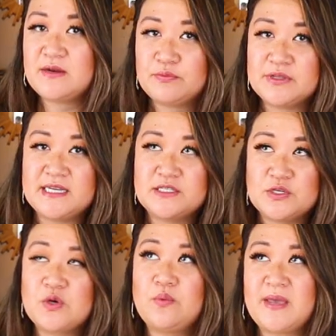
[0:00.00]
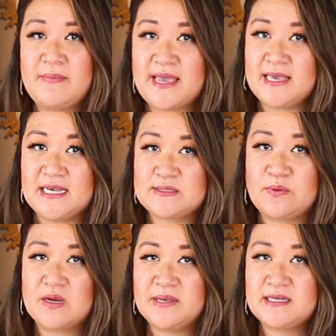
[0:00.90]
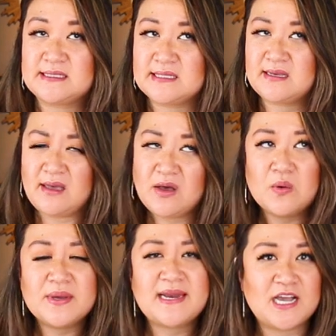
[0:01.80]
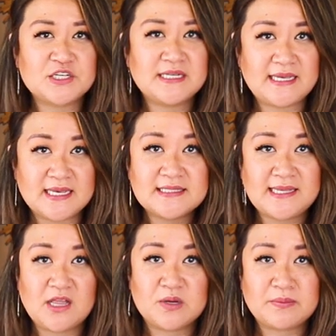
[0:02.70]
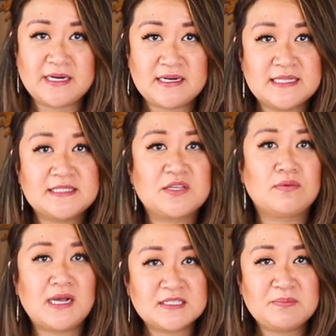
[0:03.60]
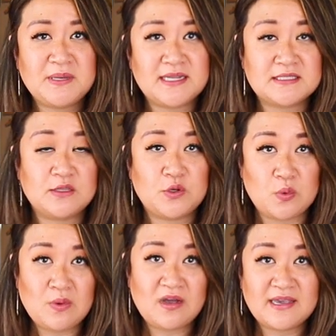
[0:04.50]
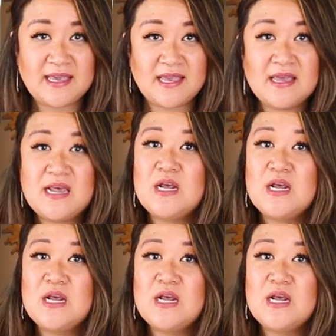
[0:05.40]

it really took away my guesswork, because I was like, oh, it actually is calibrated. It's the recipe that's a little wonky.